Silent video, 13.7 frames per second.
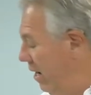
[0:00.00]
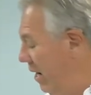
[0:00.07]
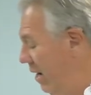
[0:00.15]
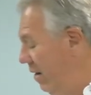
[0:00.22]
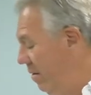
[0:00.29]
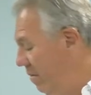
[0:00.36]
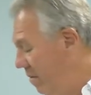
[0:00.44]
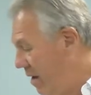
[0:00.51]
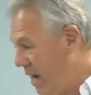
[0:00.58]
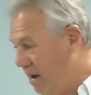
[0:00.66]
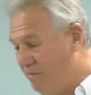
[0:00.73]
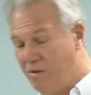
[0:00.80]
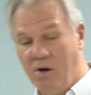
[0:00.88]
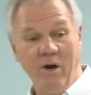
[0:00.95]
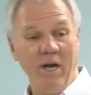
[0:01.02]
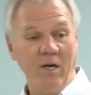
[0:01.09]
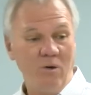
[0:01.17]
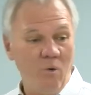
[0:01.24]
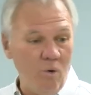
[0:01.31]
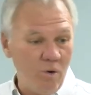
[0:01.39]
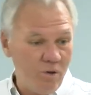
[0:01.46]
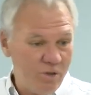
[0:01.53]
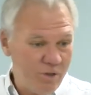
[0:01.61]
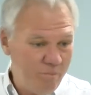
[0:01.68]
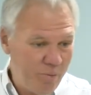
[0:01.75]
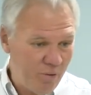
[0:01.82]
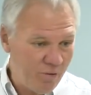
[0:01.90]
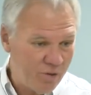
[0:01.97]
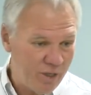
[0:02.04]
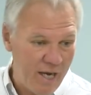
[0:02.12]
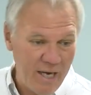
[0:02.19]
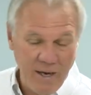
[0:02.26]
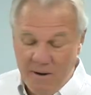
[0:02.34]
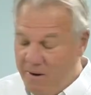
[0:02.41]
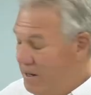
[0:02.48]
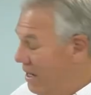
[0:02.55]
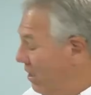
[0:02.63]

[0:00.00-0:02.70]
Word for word: uh, have their headquarters, per se.